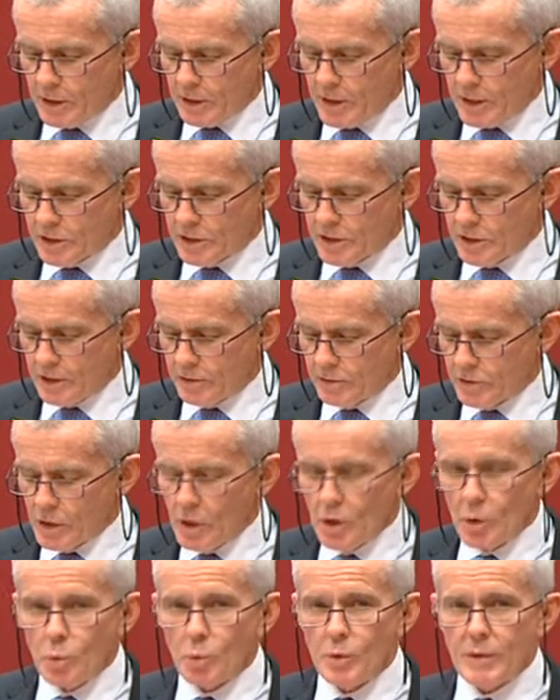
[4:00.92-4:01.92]
initiatives
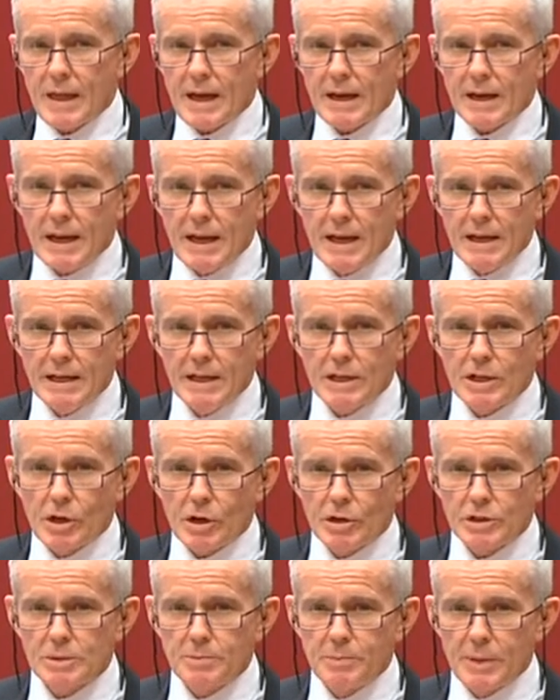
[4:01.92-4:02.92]
without any
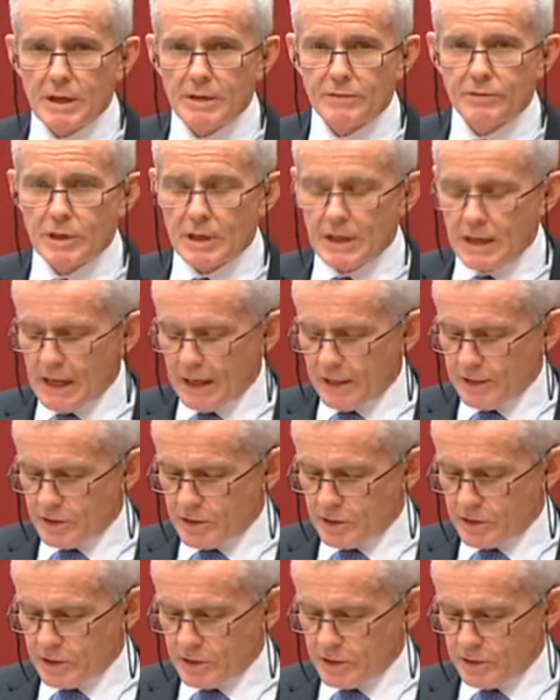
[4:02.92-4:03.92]
cost-benefit
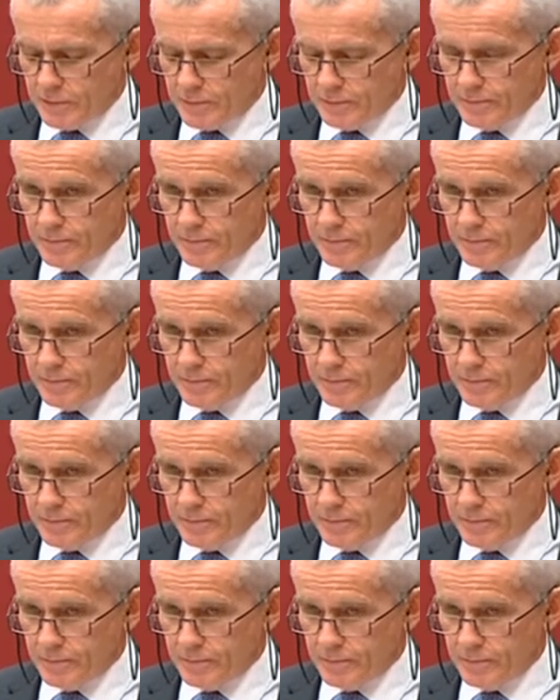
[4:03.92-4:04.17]
analysis.